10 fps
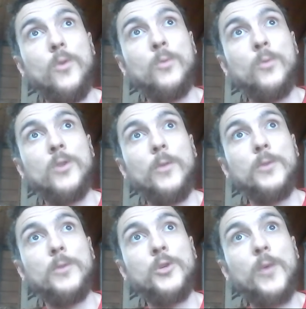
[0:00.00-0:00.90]
Also a
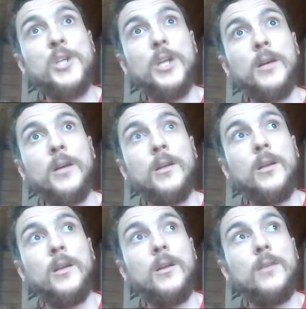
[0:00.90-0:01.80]
real treasure
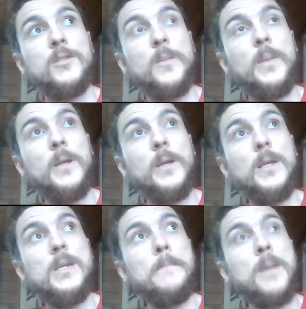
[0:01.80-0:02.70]
to
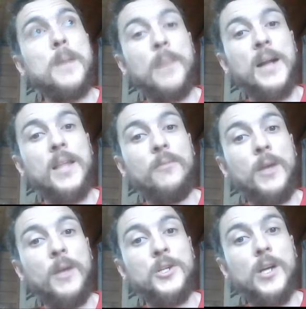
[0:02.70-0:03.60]
be a part of that
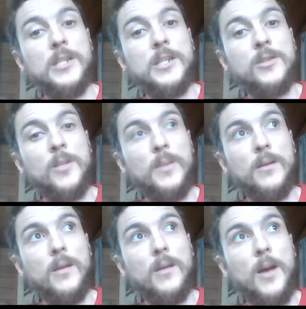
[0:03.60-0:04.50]
franchise because I've
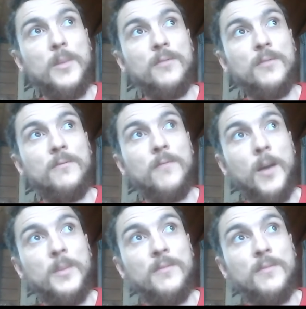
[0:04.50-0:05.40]
been I've been i
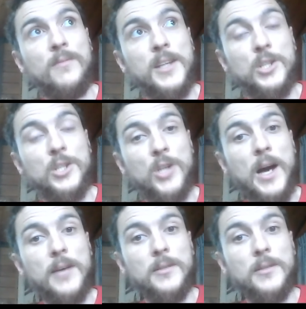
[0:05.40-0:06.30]
have been a fan as a
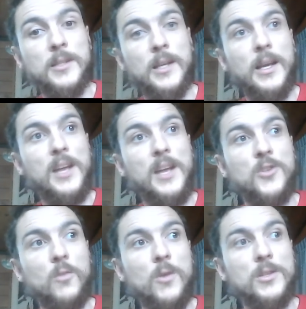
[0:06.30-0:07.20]
child.
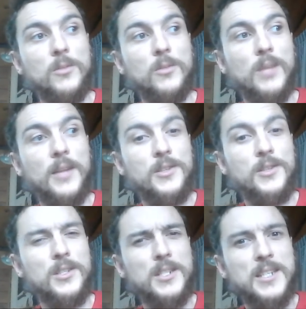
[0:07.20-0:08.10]
So it was a little bit like, this
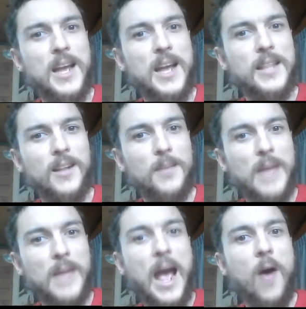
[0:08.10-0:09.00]
is insane that I'm
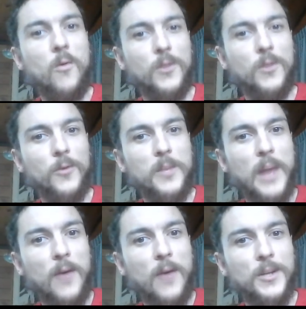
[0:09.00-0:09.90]
now the Green
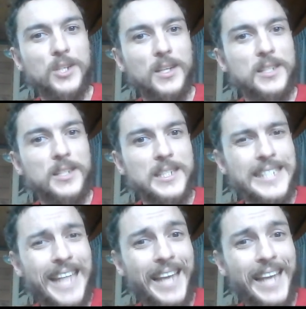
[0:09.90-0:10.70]
Power Ranger. It's insane.